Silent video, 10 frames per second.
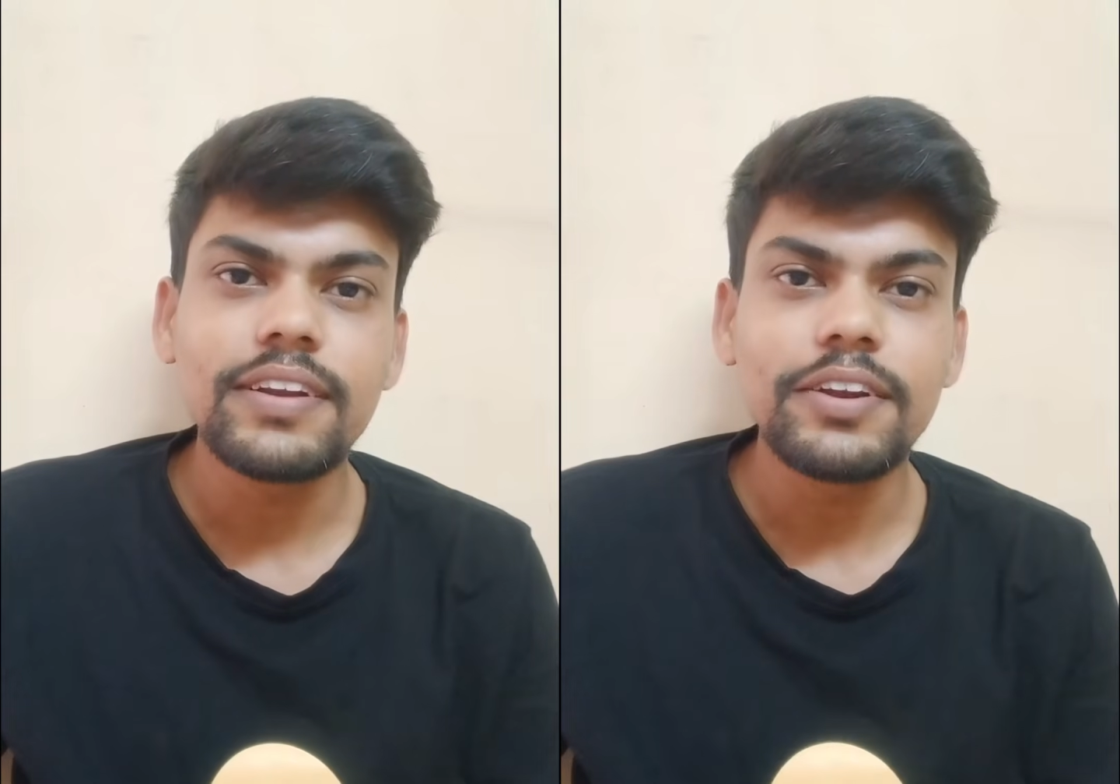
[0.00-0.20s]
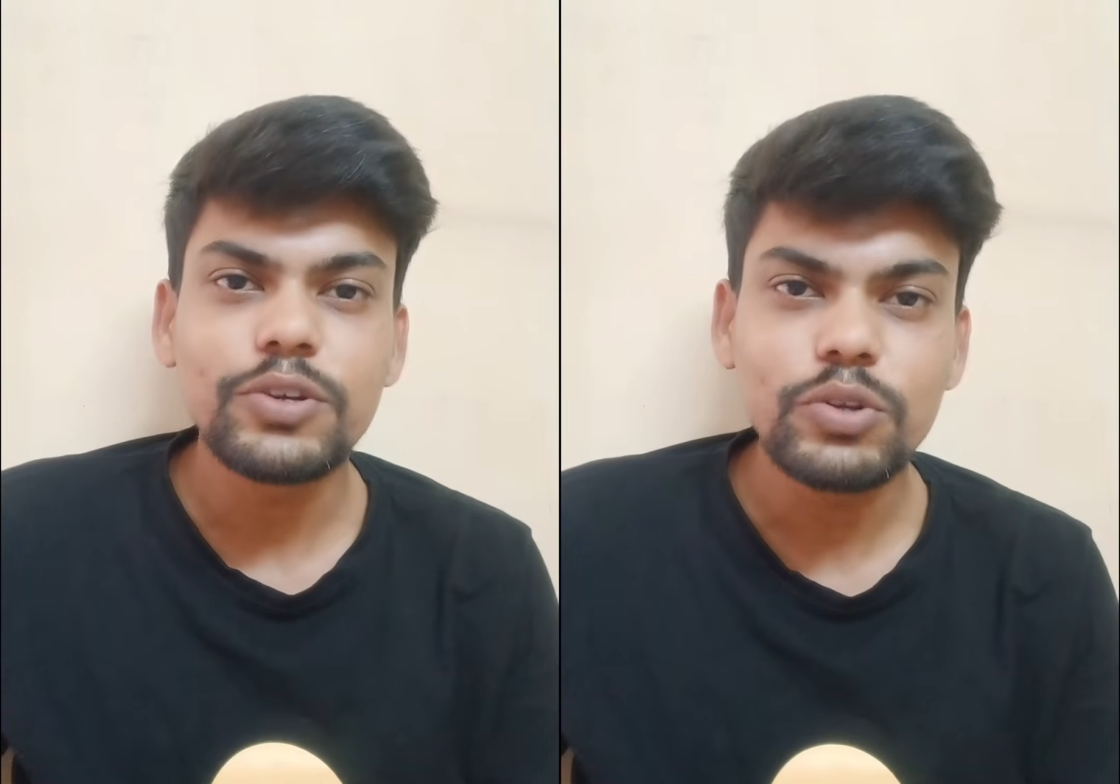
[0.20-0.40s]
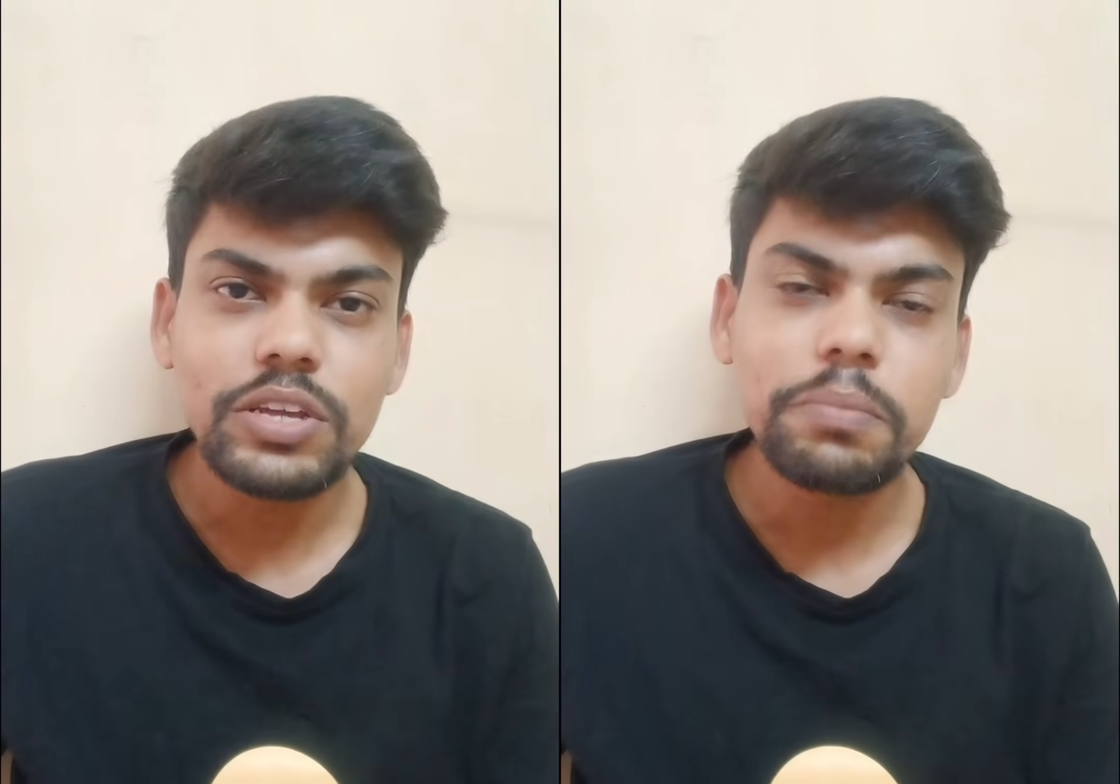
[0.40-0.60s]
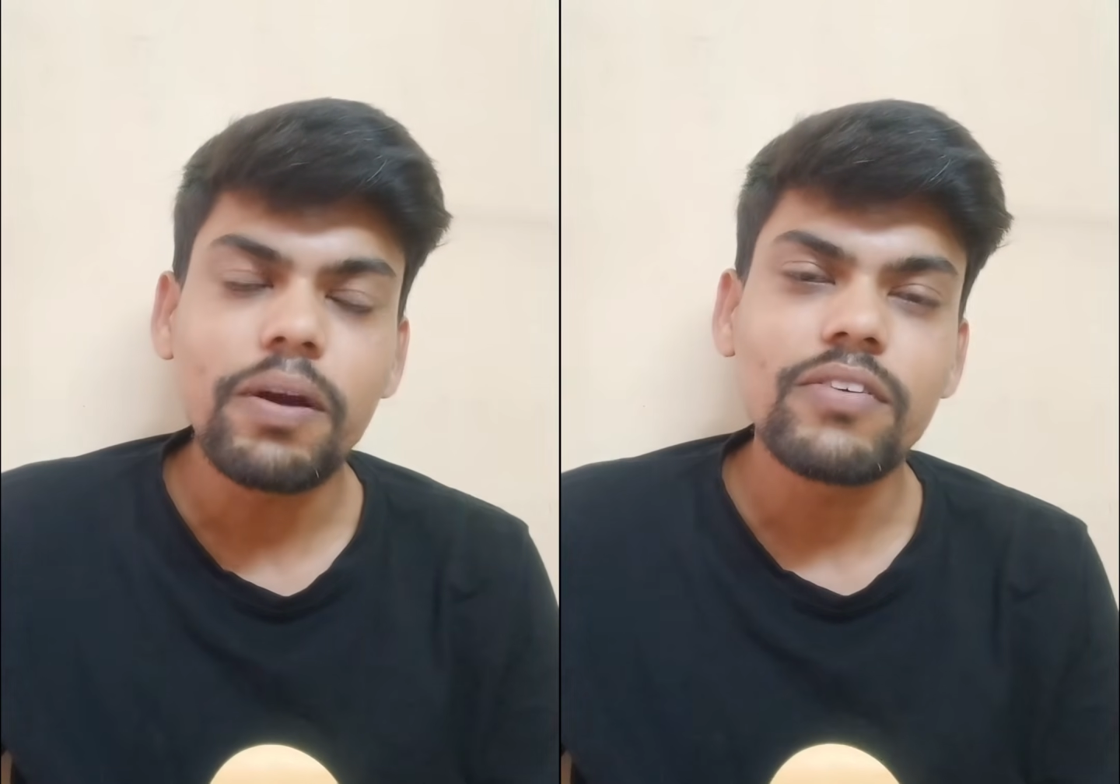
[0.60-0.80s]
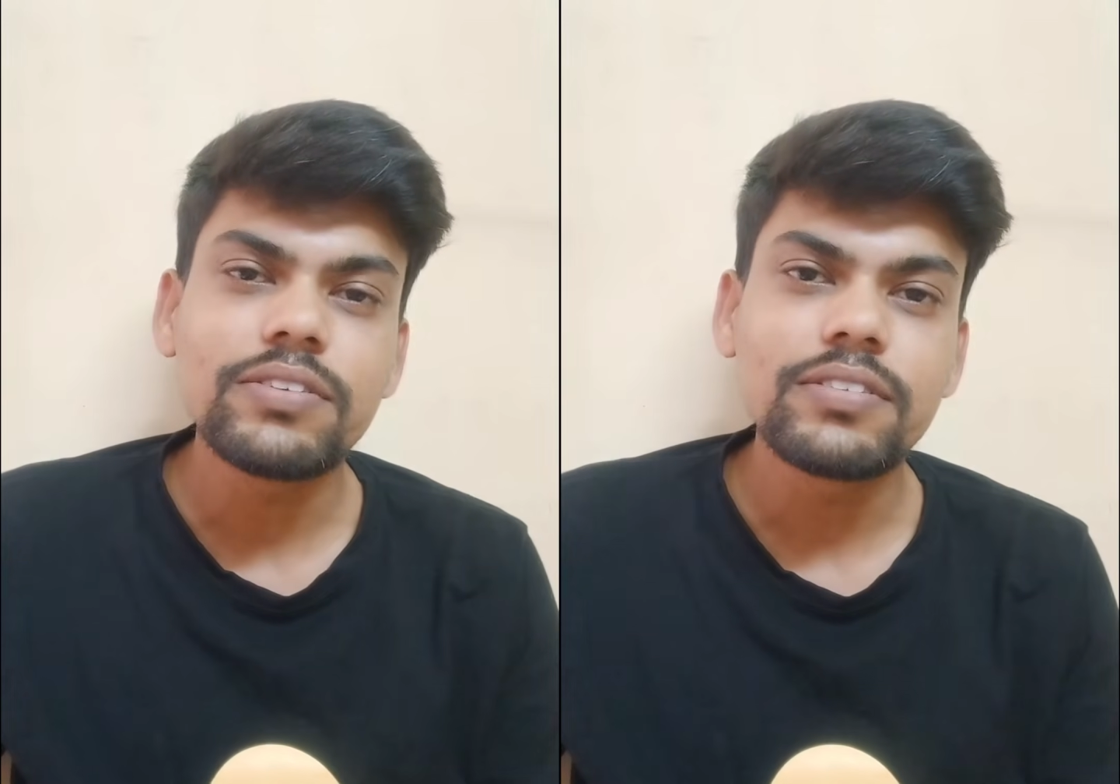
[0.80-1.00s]
and to keep
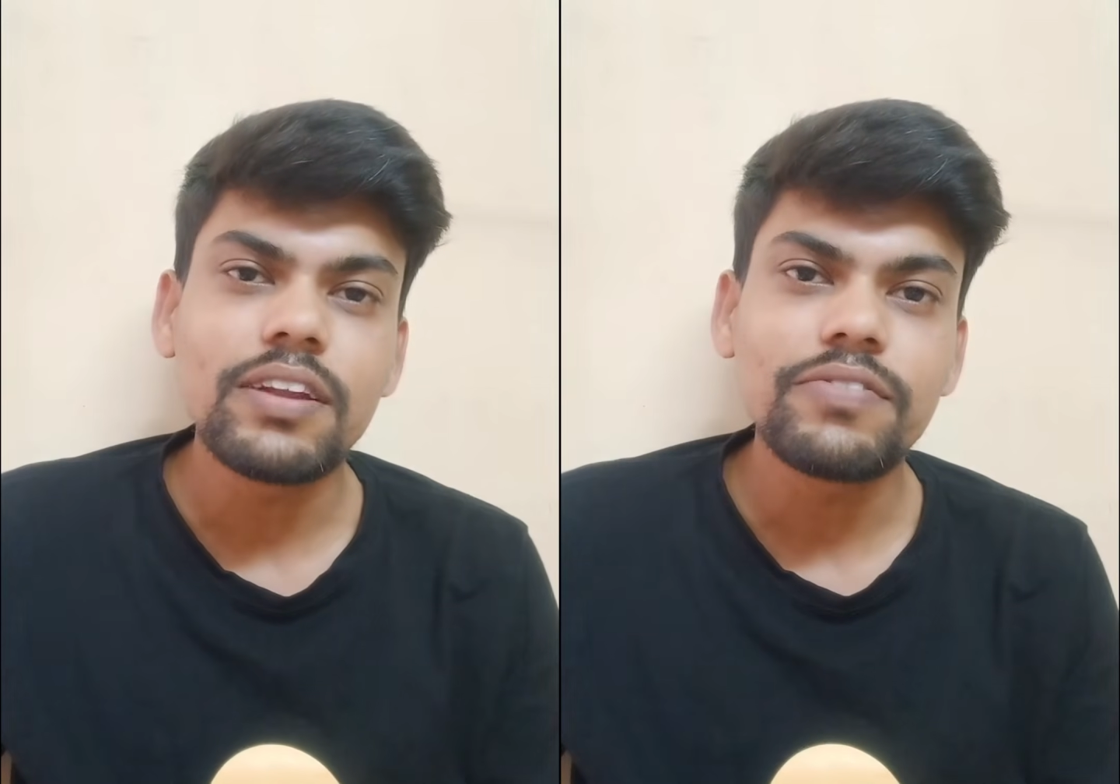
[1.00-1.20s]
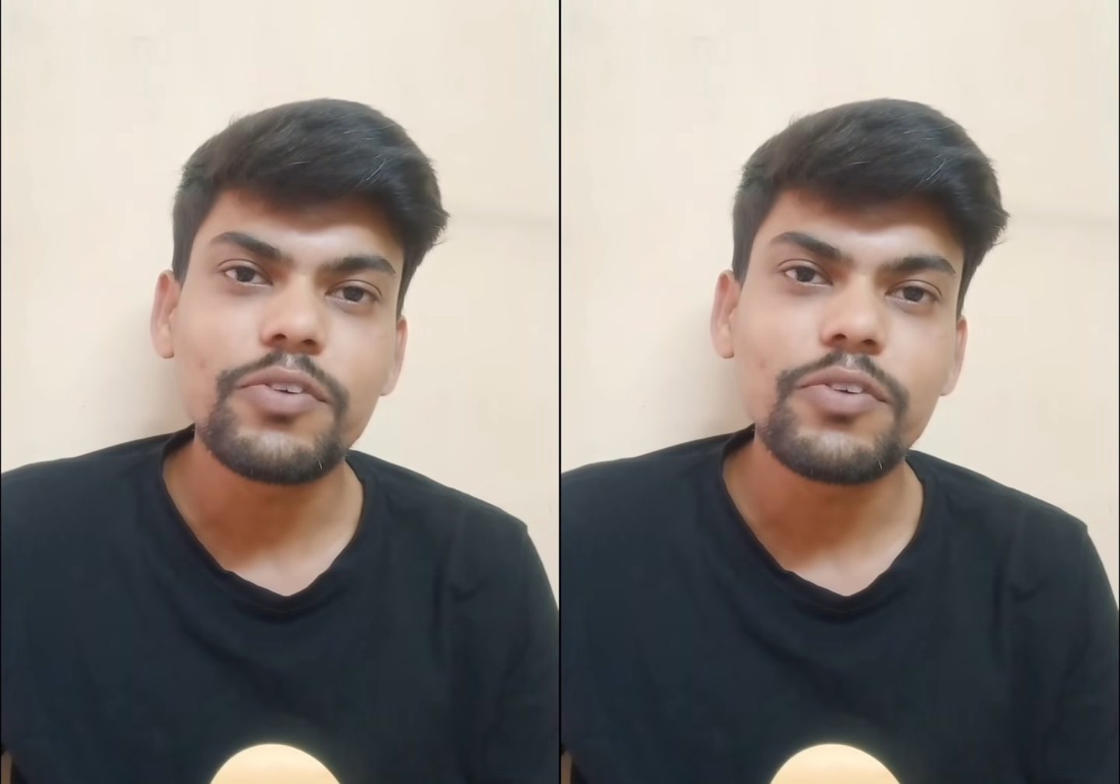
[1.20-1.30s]
ourselves